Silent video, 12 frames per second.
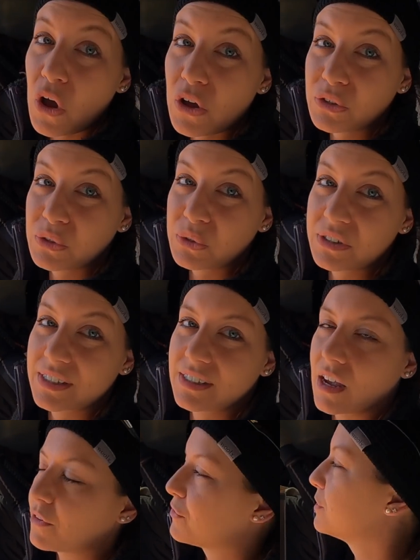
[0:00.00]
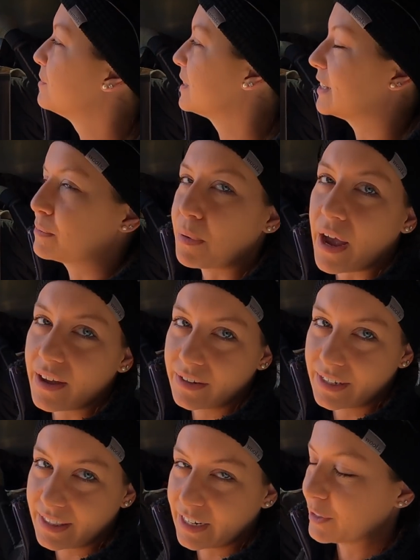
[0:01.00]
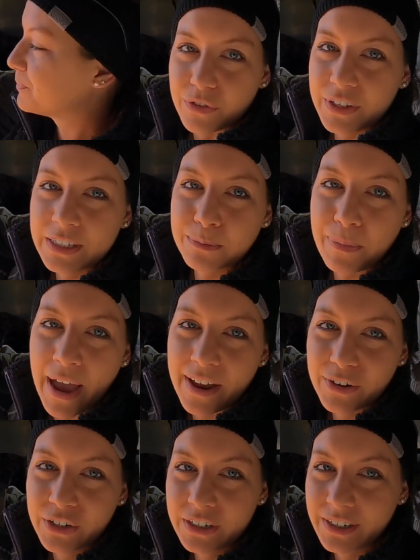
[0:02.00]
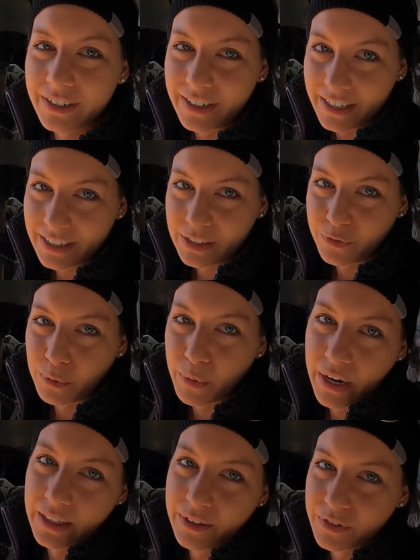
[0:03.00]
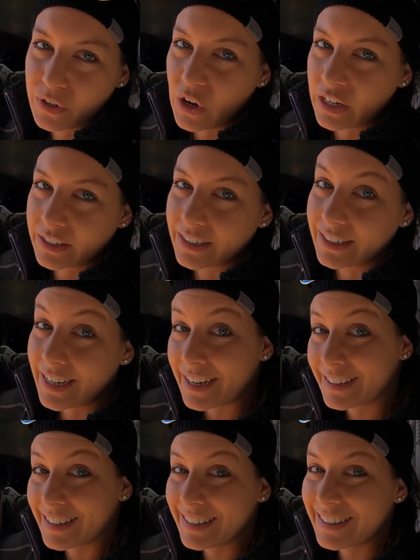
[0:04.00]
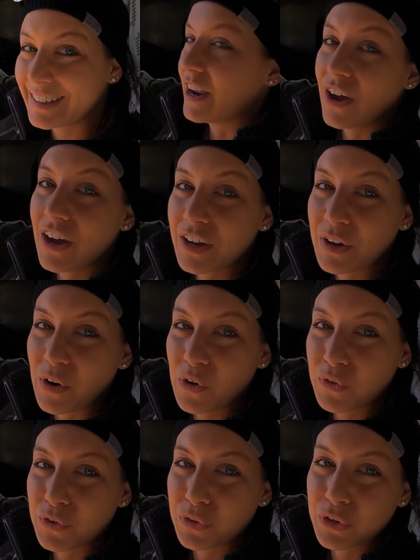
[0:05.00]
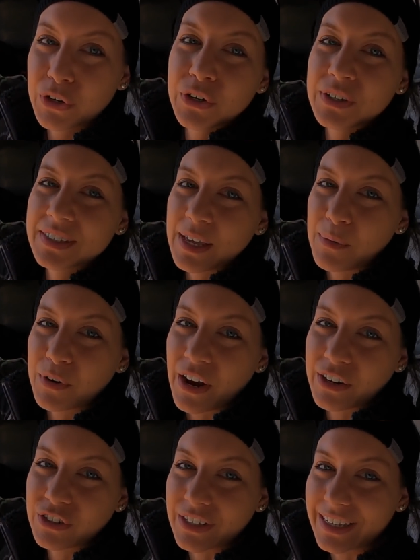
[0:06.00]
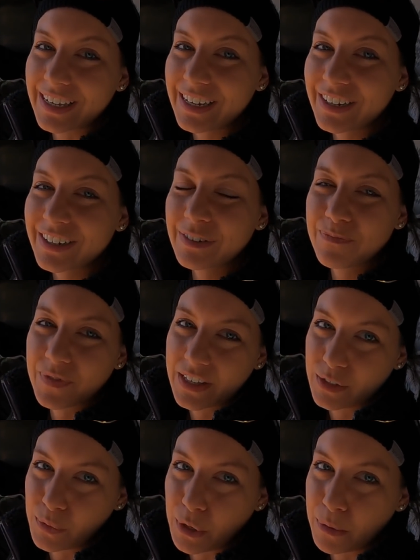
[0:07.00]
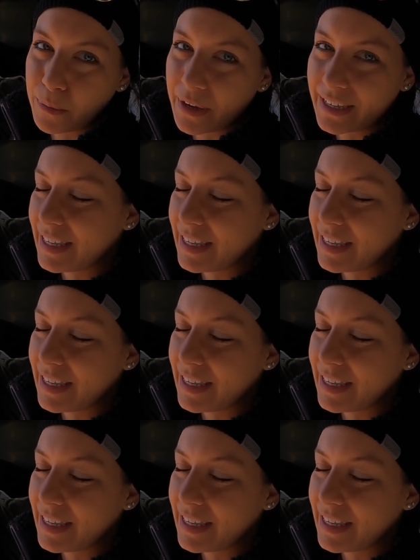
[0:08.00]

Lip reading: all sorts of stuff gets piled in there. This bat hook is from when I lived in Austin, Texas. I hung it over the hooks that were actually here. That's where I put my